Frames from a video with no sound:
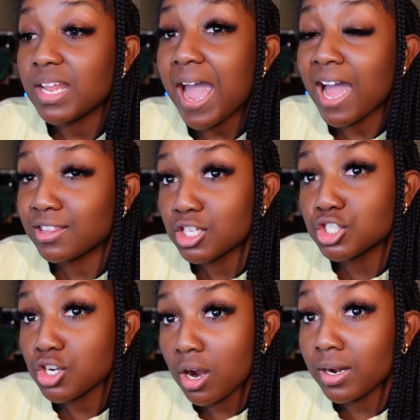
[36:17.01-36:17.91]
at the
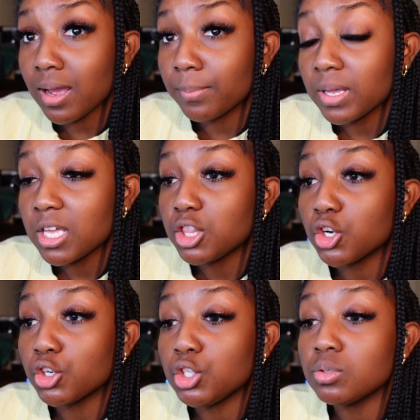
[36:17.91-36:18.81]
startup.
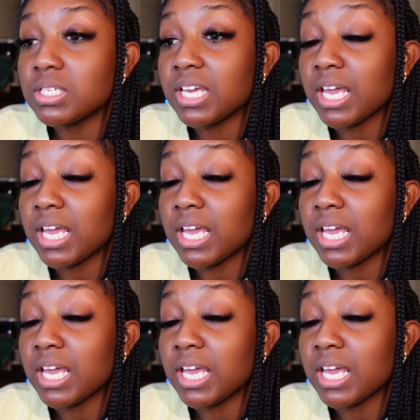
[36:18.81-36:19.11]
They're using